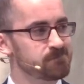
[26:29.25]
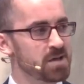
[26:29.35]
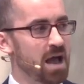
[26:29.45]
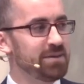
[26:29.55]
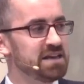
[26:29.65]

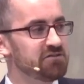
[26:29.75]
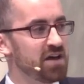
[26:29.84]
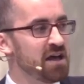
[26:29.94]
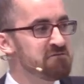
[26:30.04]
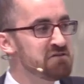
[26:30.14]
I mean, if
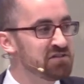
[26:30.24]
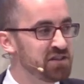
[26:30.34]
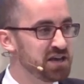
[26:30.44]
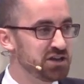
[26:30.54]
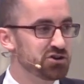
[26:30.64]

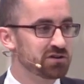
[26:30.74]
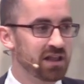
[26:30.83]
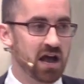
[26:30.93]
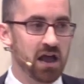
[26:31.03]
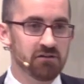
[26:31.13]
everything in your
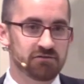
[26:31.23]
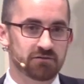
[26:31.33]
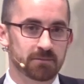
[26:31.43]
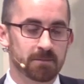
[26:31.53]
life